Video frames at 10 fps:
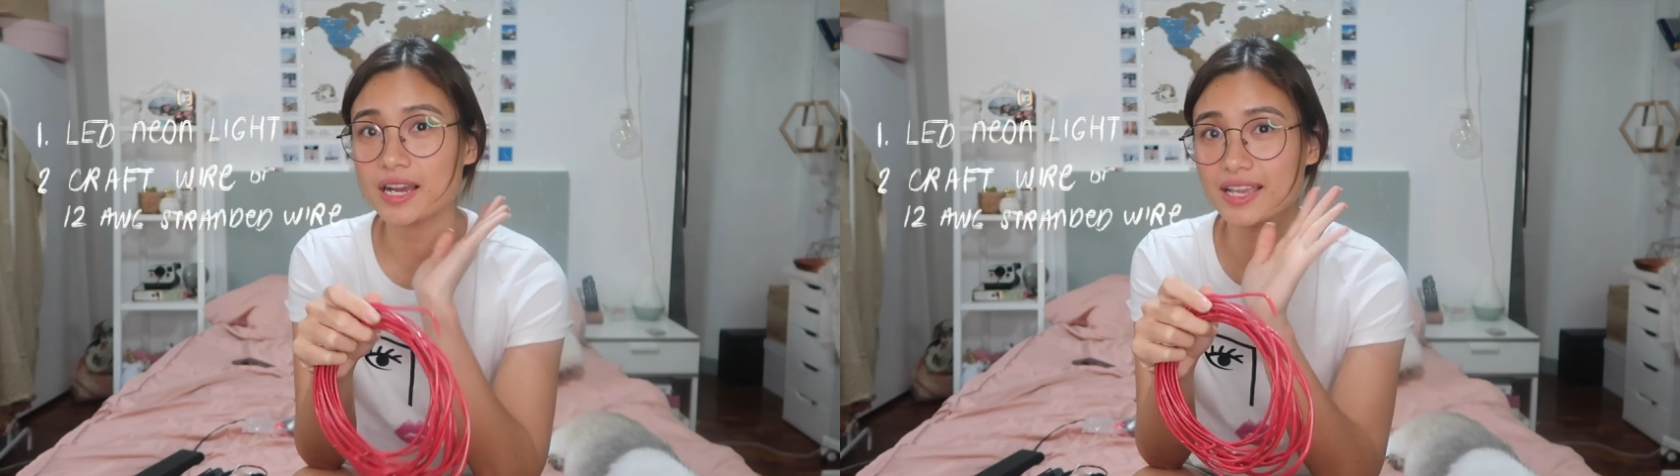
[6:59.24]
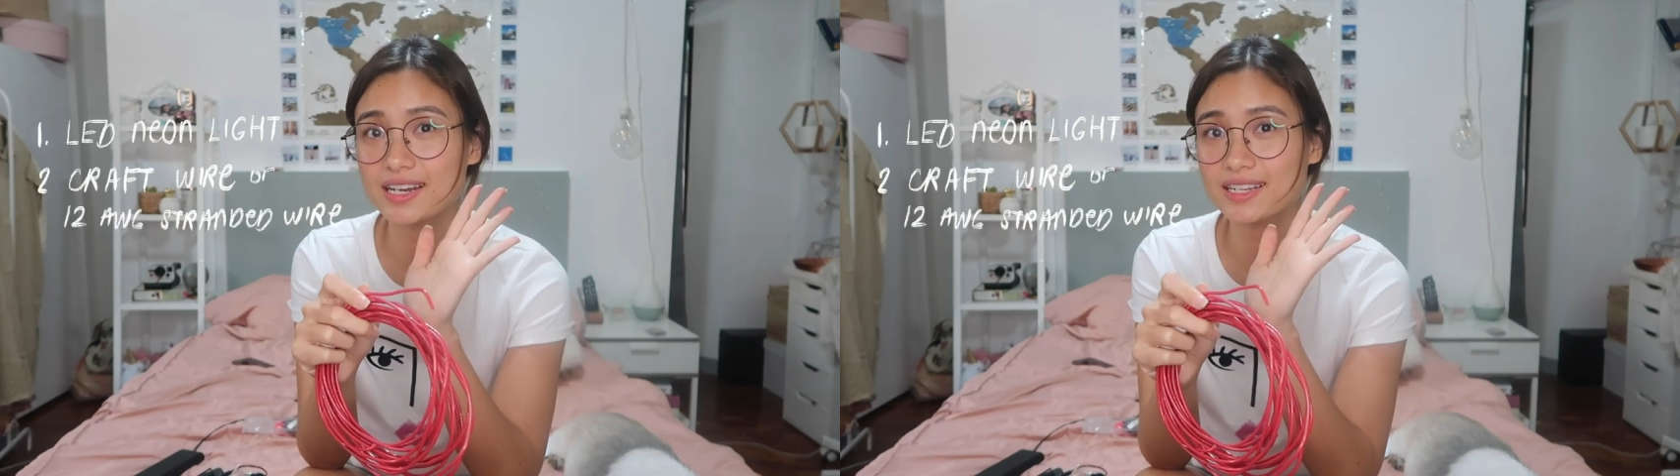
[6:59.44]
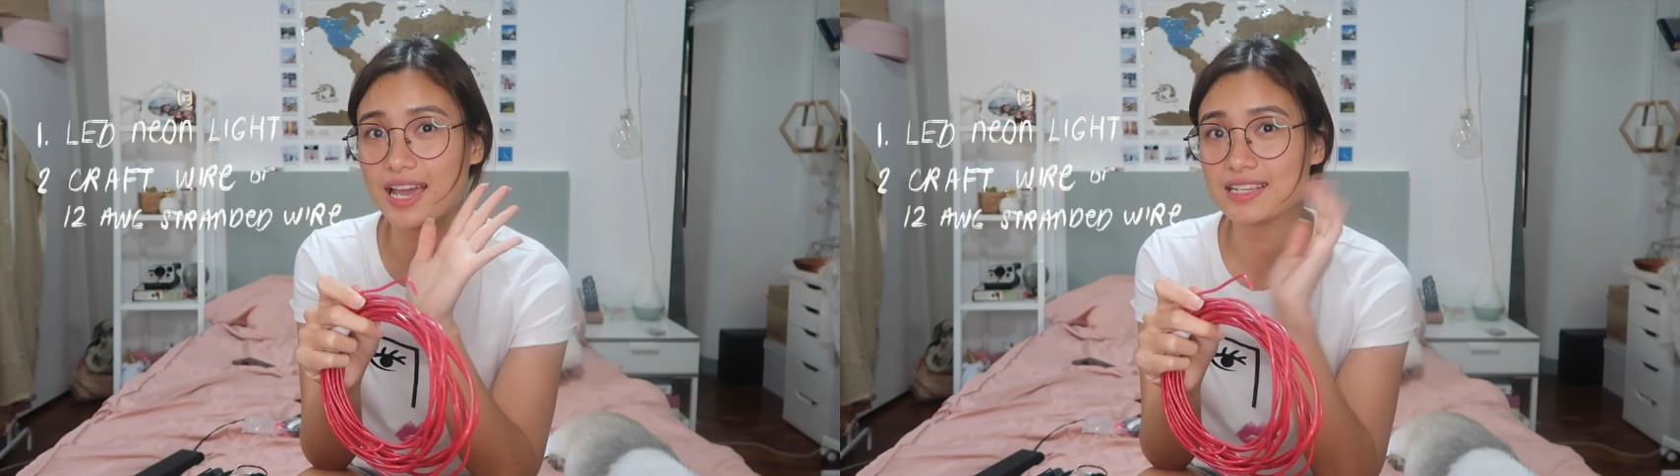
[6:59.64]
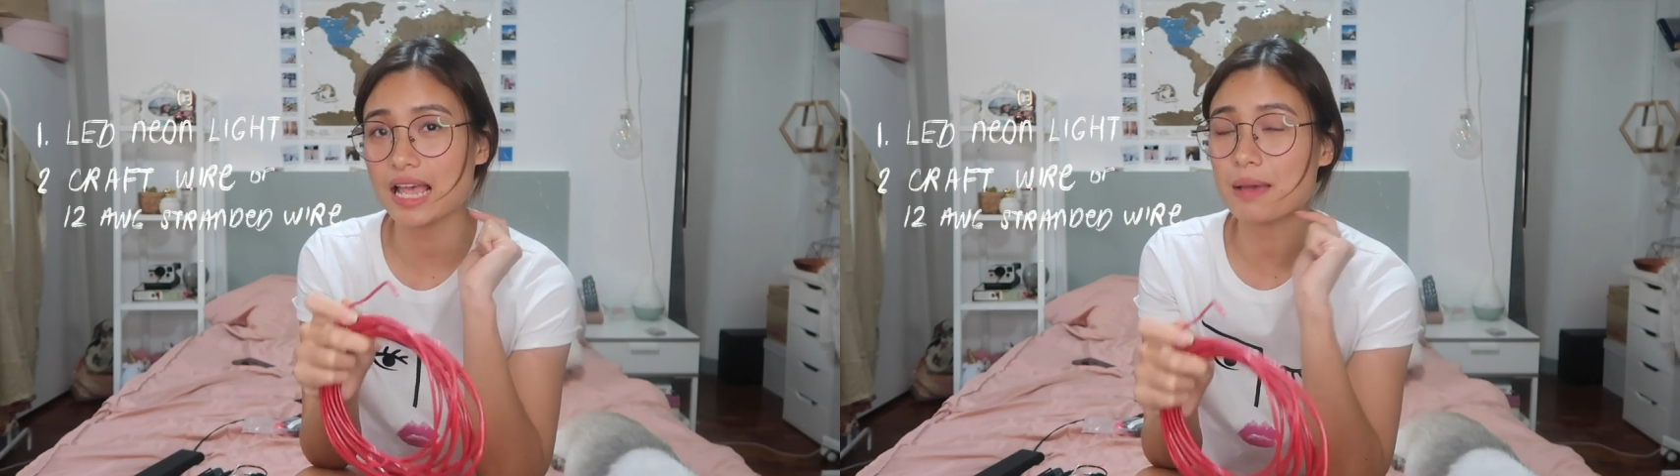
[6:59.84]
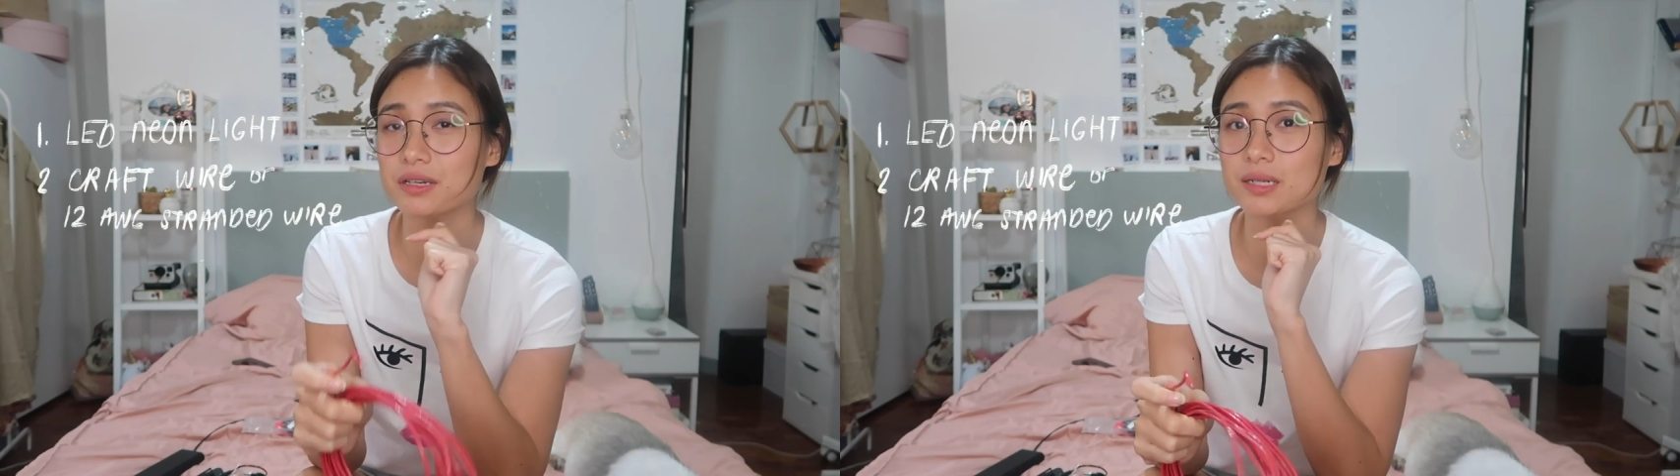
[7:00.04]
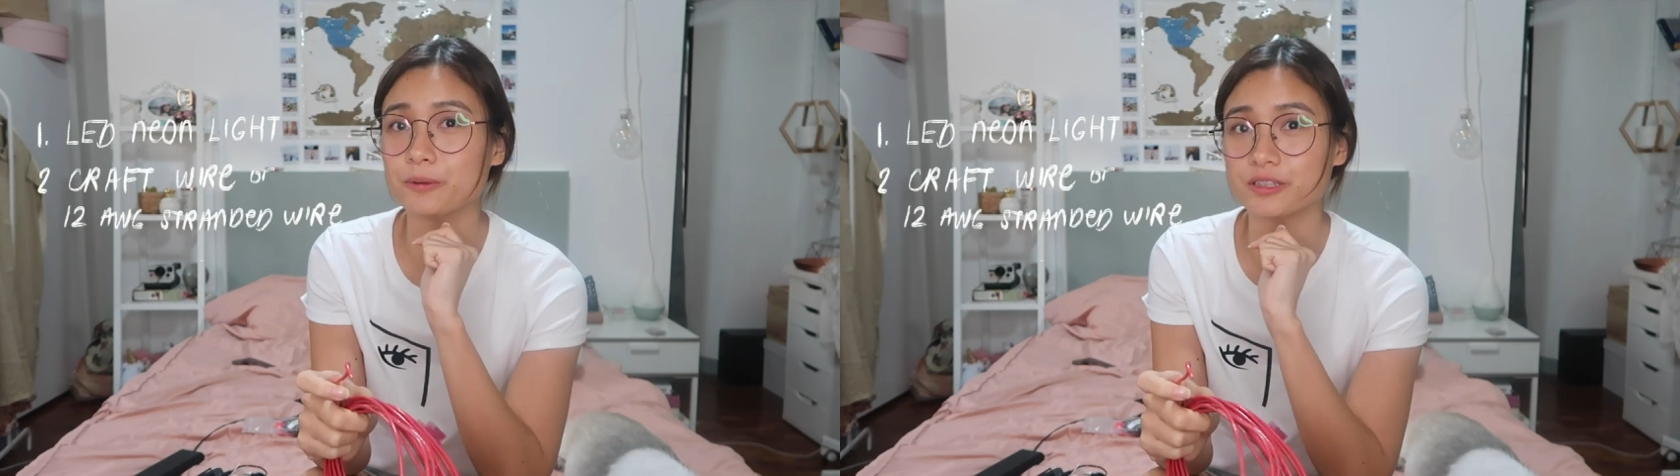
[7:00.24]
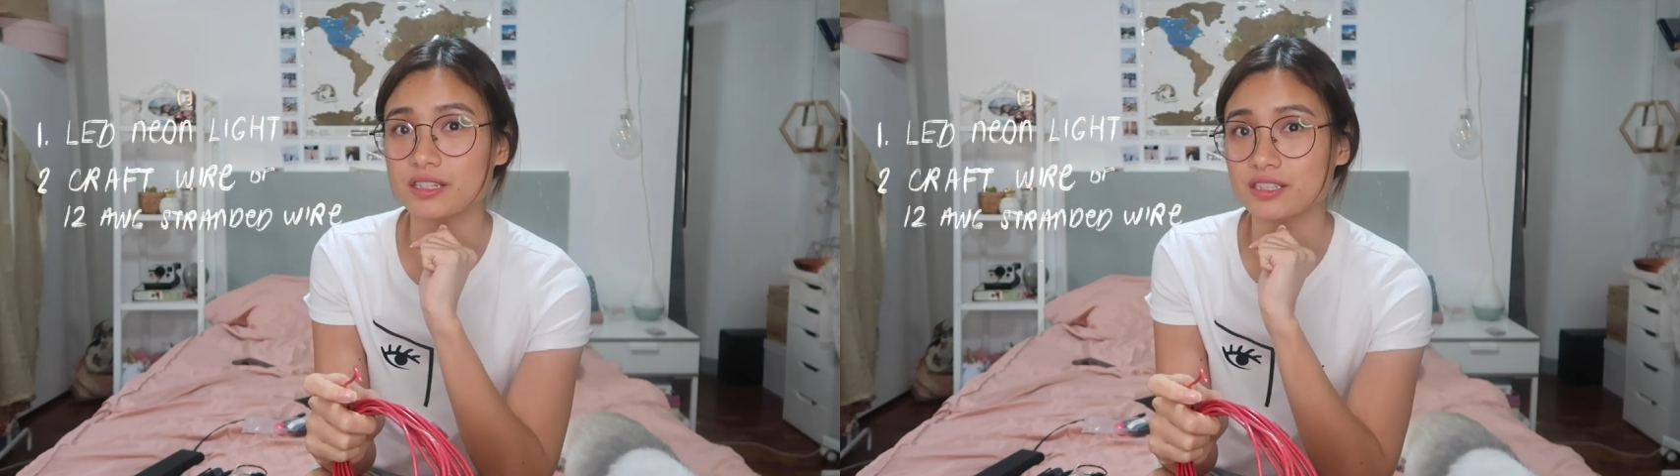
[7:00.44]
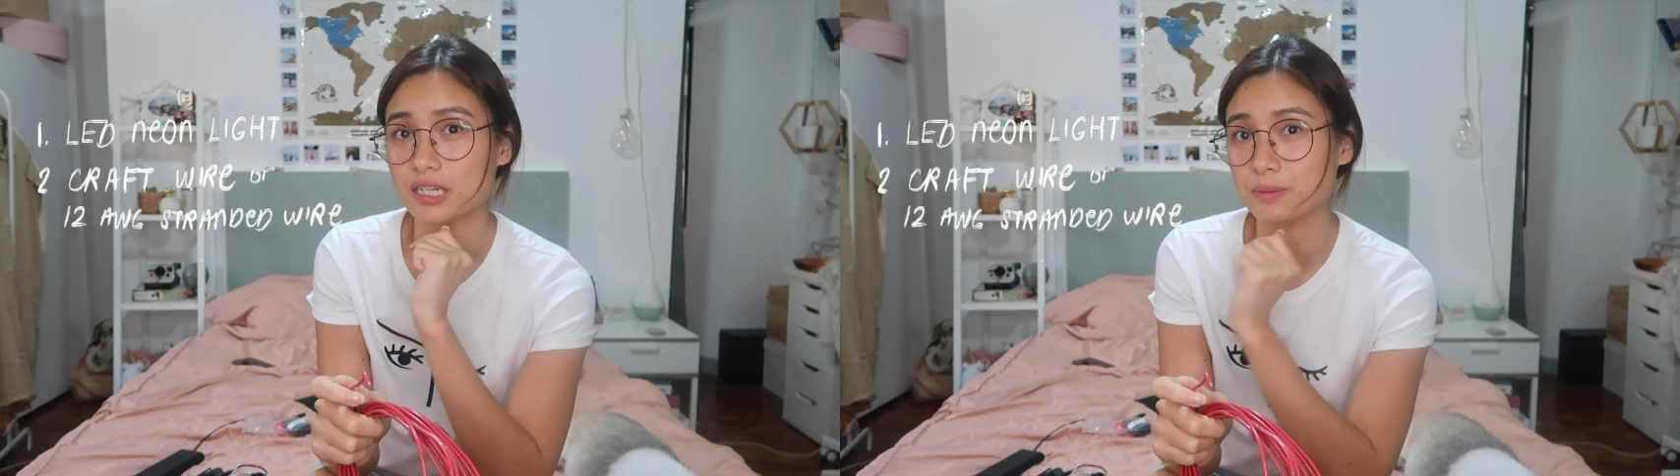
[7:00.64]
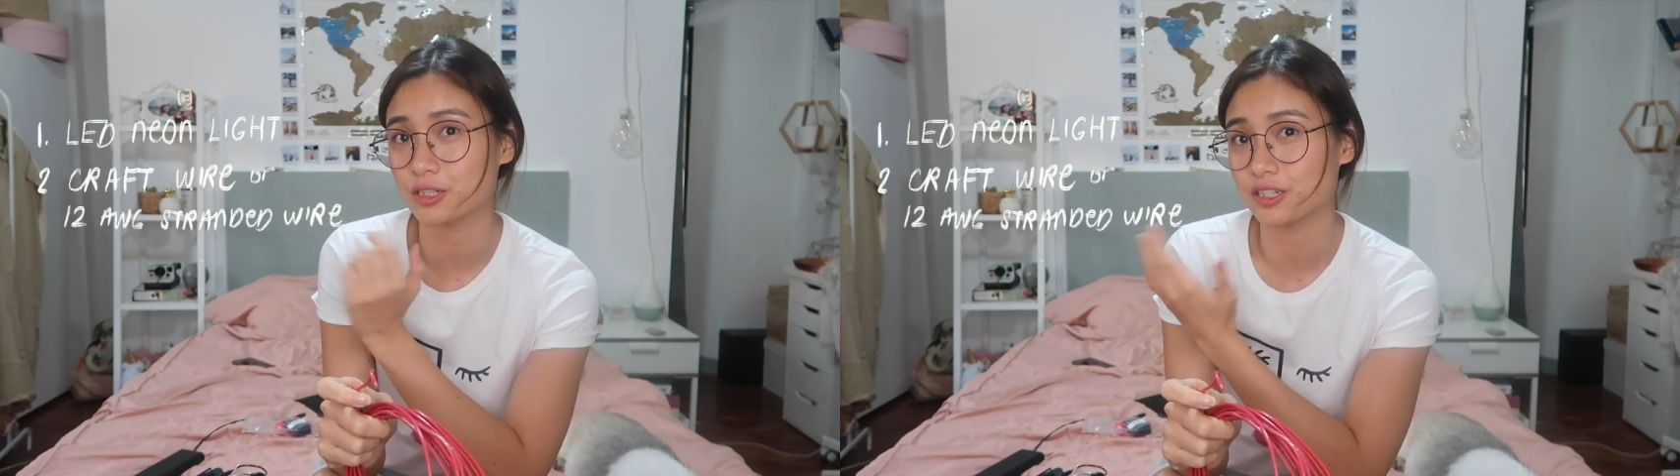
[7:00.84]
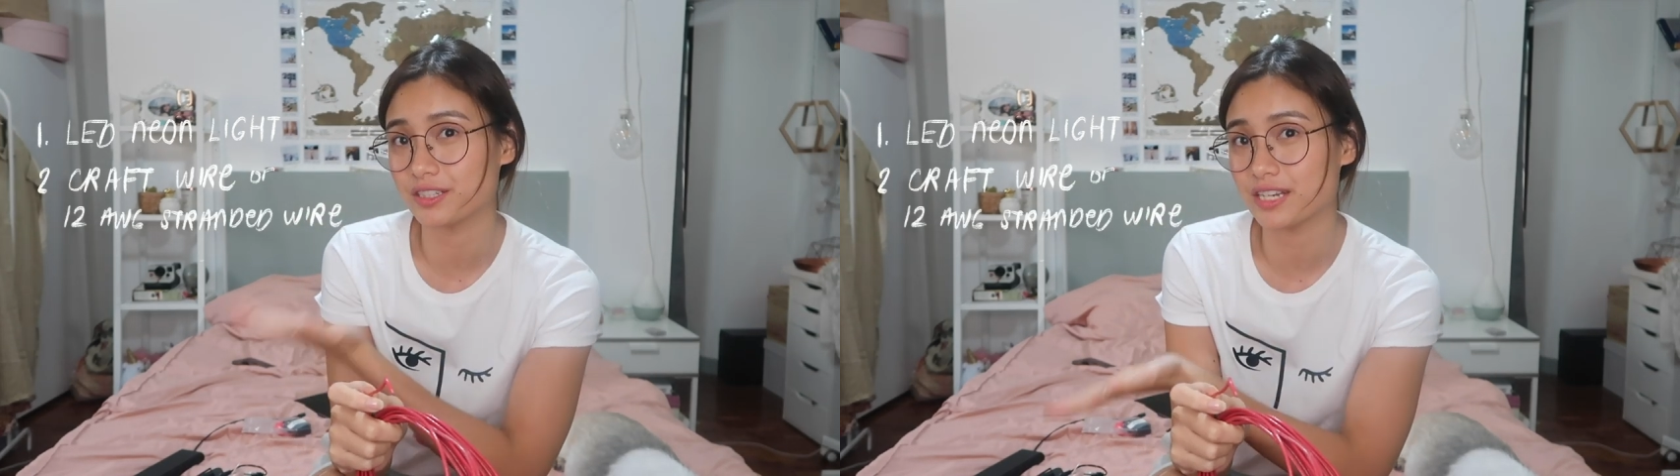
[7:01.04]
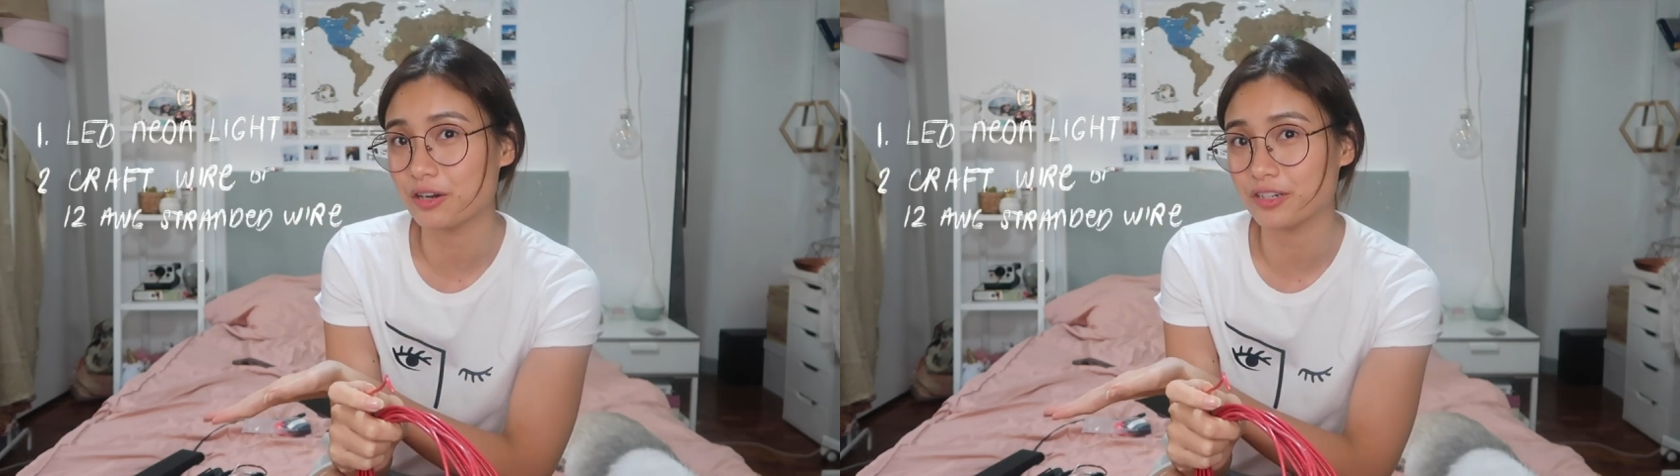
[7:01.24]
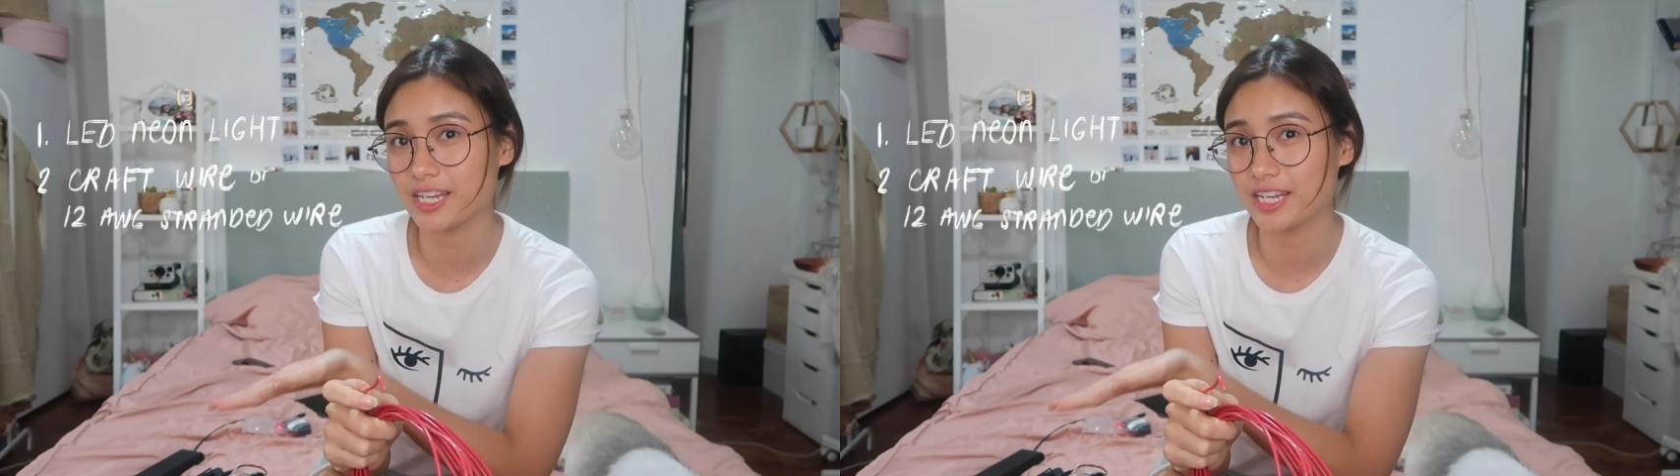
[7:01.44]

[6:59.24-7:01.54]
Again guys, I'm gonna put the description down